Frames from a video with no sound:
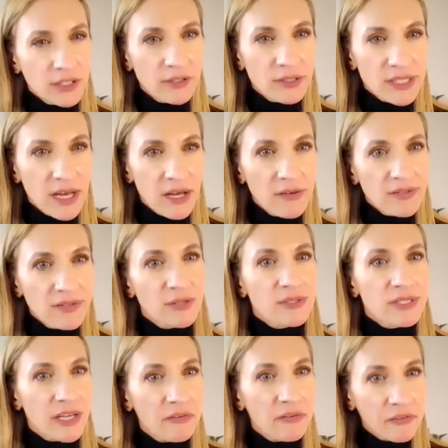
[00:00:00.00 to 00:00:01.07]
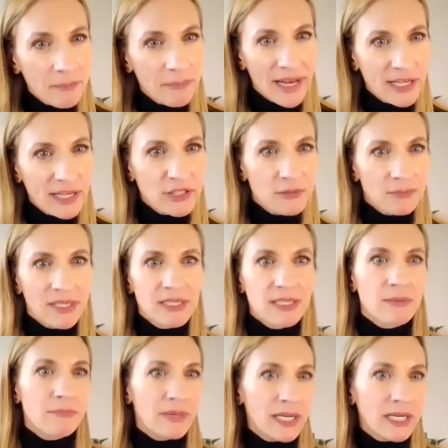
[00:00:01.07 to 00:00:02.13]
to yourself. So self compassion plays
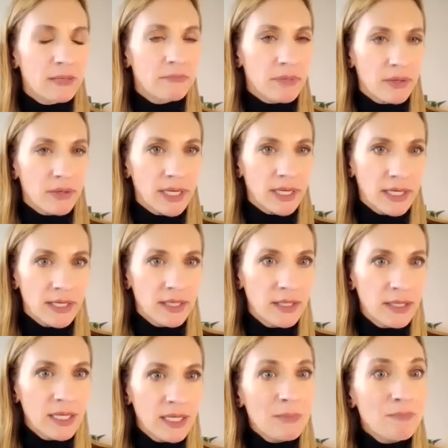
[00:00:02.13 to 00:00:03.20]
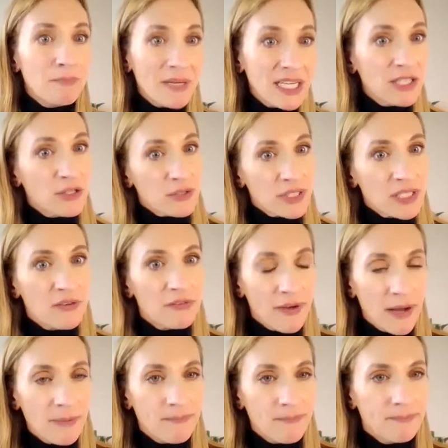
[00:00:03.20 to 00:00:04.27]
a big component. Beating yourself
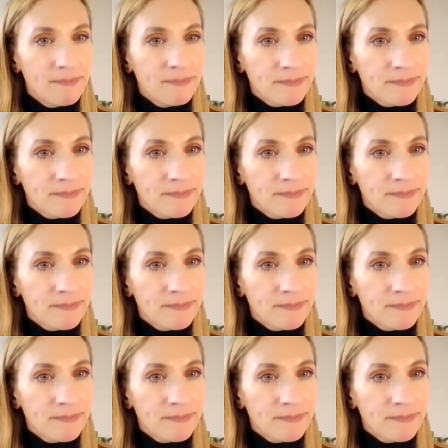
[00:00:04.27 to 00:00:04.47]
up,